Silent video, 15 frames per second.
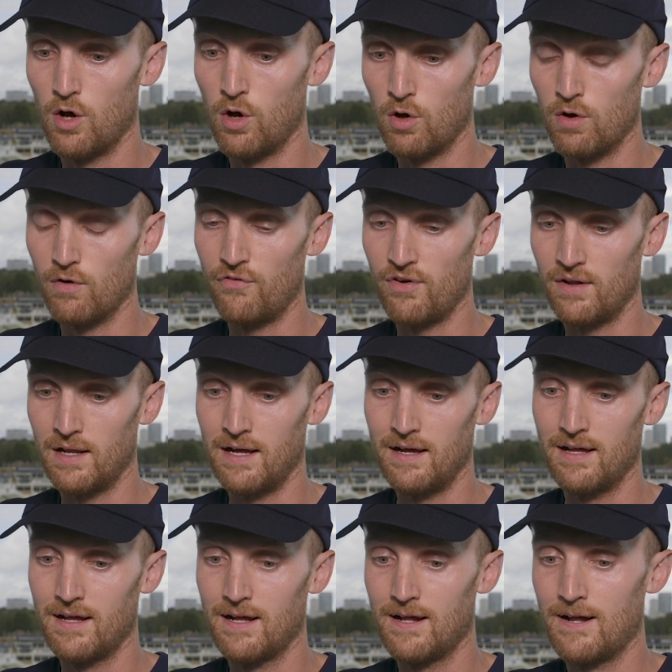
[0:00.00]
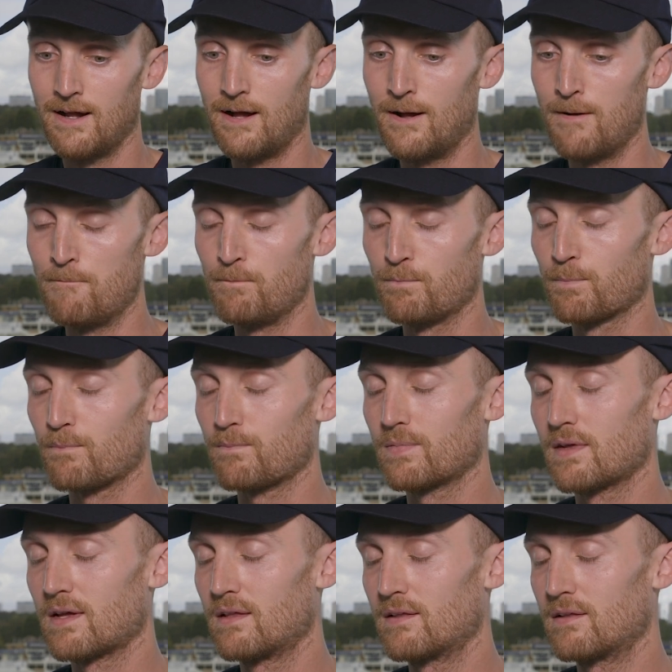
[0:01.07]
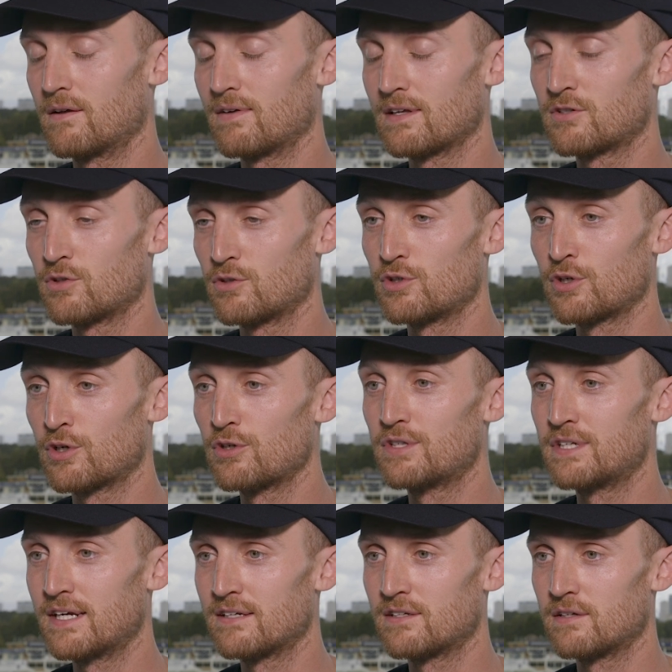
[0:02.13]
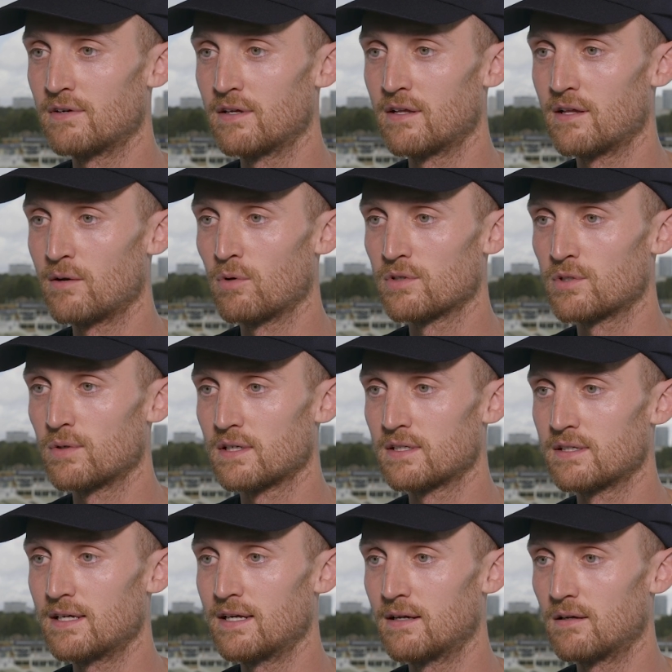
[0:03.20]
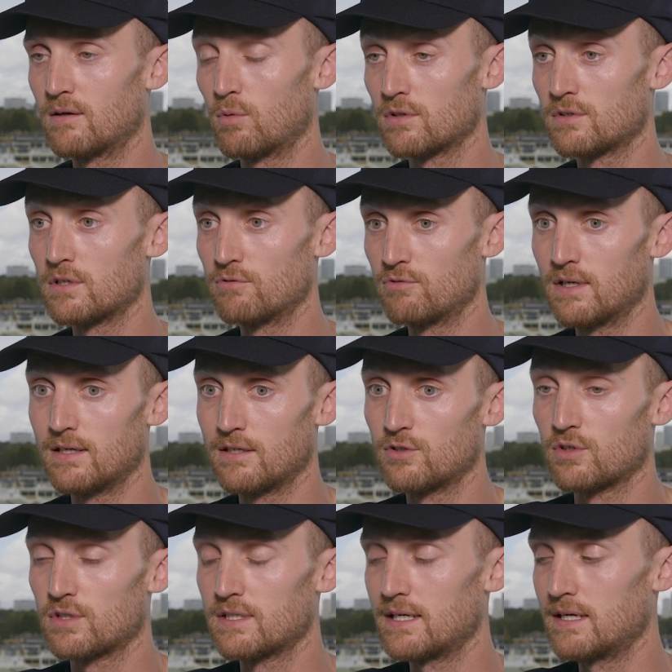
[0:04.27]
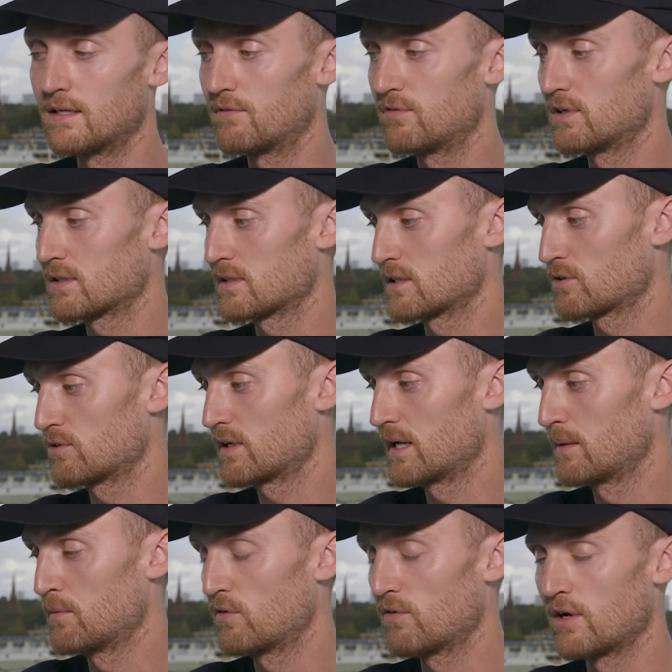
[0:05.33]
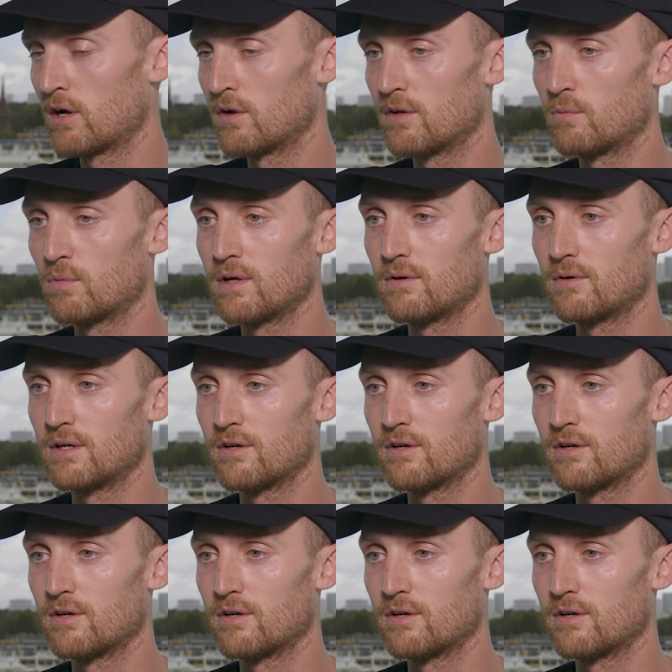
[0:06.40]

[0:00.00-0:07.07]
Hopefully, um, they've had such a good taste of it that they want to exceed, they want to really succeed at first class cricket moving on, and we,